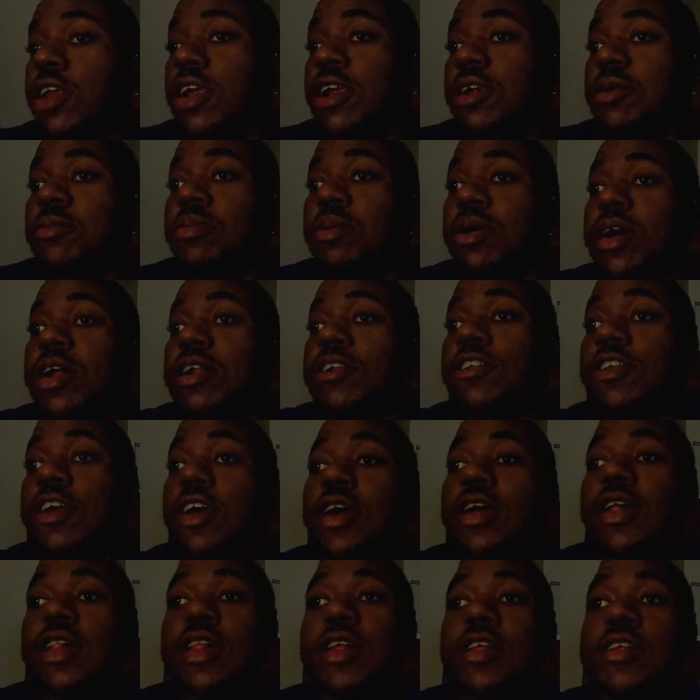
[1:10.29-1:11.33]
Earbuds,
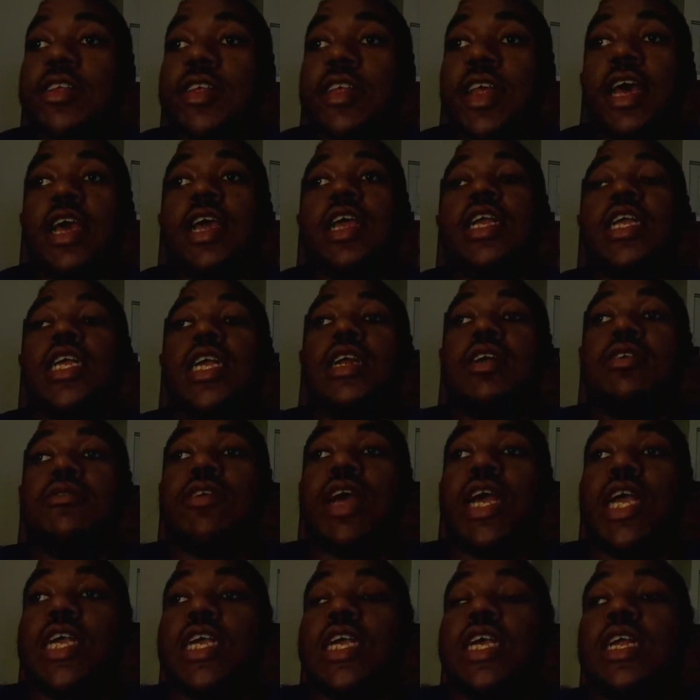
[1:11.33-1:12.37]
the second
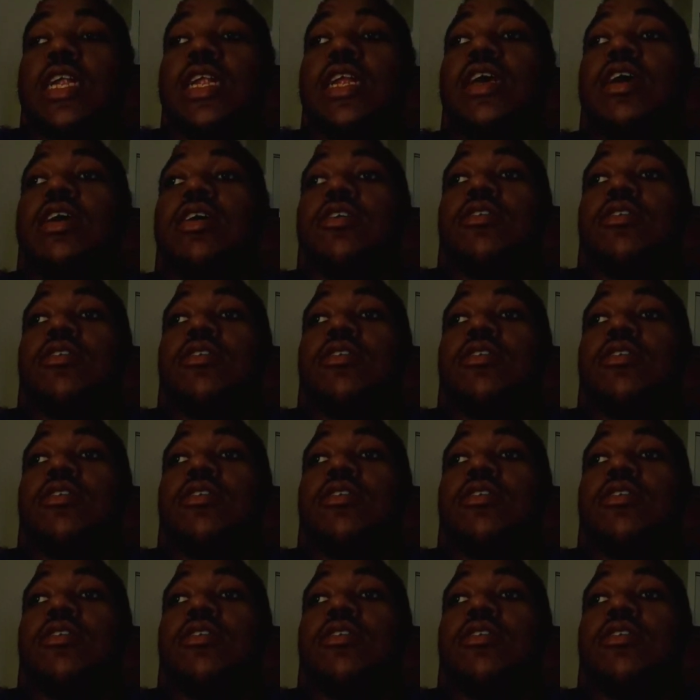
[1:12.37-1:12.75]
generation.